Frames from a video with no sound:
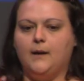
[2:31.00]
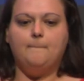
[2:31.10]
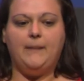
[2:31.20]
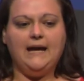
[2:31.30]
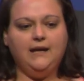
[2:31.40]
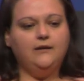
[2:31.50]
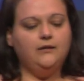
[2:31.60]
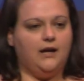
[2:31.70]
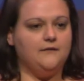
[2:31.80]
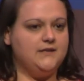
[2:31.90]
Back in our
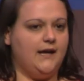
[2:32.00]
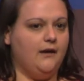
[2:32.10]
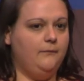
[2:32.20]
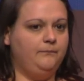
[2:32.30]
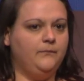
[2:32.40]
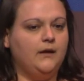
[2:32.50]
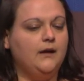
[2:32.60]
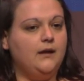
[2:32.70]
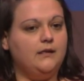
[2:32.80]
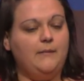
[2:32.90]
nerve cell,
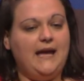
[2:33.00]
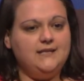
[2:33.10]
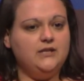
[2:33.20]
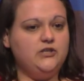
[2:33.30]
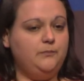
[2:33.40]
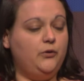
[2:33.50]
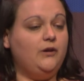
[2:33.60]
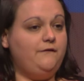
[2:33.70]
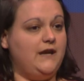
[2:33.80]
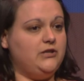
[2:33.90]
the message to pull a
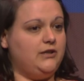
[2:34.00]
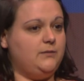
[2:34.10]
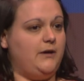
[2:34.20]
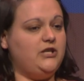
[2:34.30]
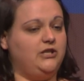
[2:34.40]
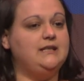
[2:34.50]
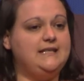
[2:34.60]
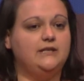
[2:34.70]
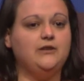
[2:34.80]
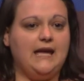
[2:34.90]
facial expression
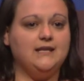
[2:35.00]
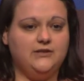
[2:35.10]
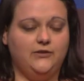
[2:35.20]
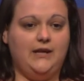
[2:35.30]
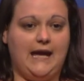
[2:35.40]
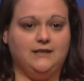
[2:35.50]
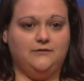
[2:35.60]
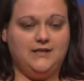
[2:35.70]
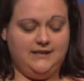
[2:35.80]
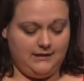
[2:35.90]
still gets to the end
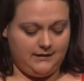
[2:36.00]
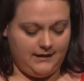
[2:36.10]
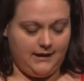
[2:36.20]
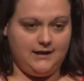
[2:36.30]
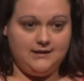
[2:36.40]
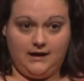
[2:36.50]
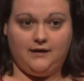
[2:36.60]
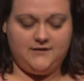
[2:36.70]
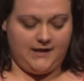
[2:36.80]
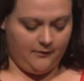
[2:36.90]
of the nerve
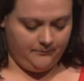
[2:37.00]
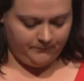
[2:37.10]
cell.